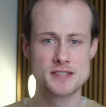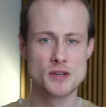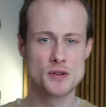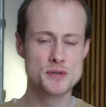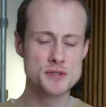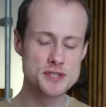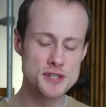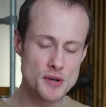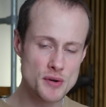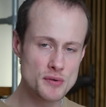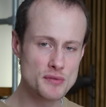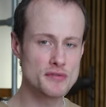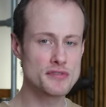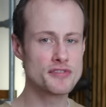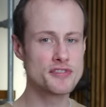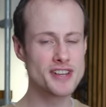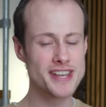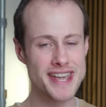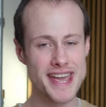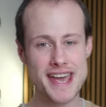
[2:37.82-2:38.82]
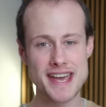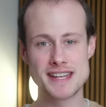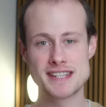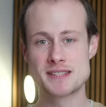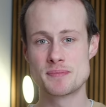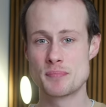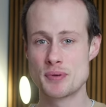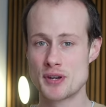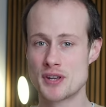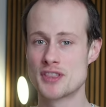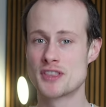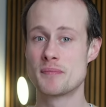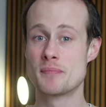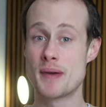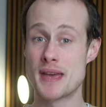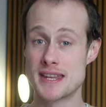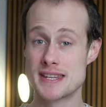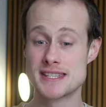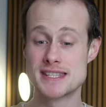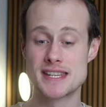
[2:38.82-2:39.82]
So don't forget to put the
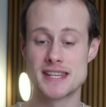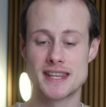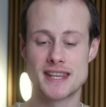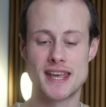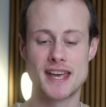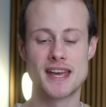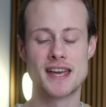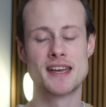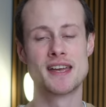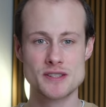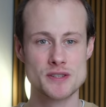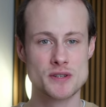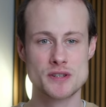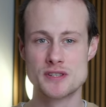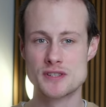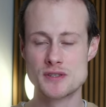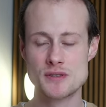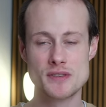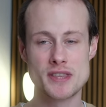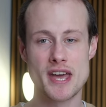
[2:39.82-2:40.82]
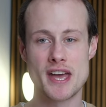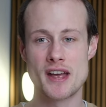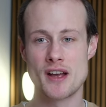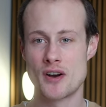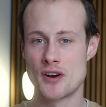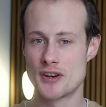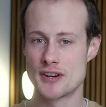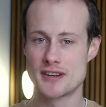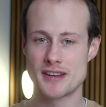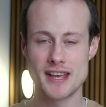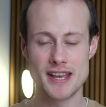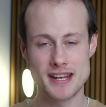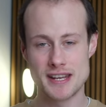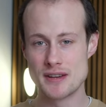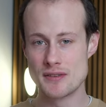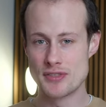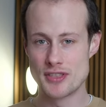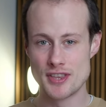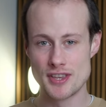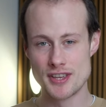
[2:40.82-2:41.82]
bends in there. You can do that on any
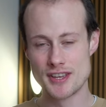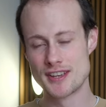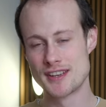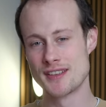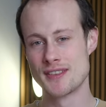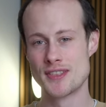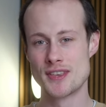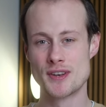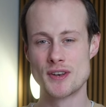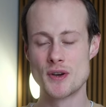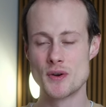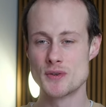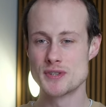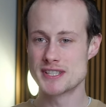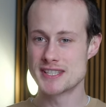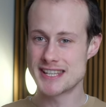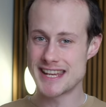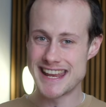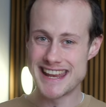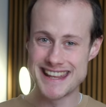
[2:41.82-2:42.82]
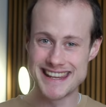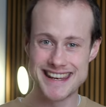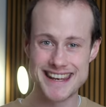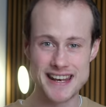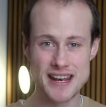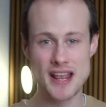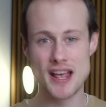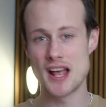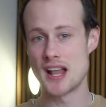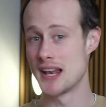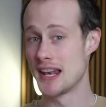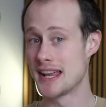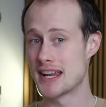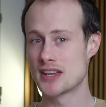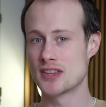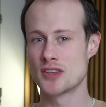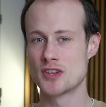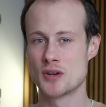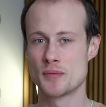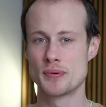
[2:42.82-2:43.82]
of the notes in a
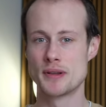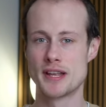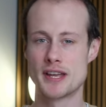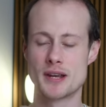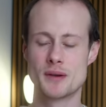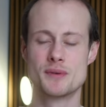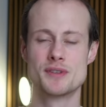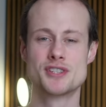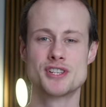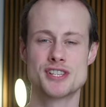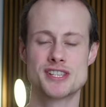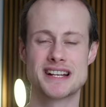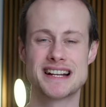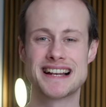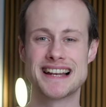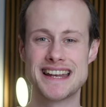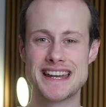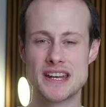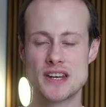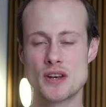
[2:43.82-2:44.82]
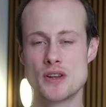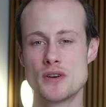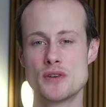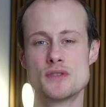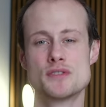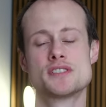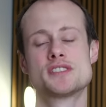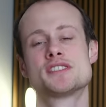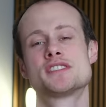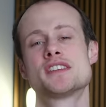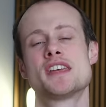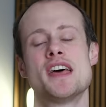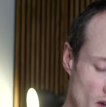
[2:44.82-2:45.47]
lick that you're playing with just clean notes.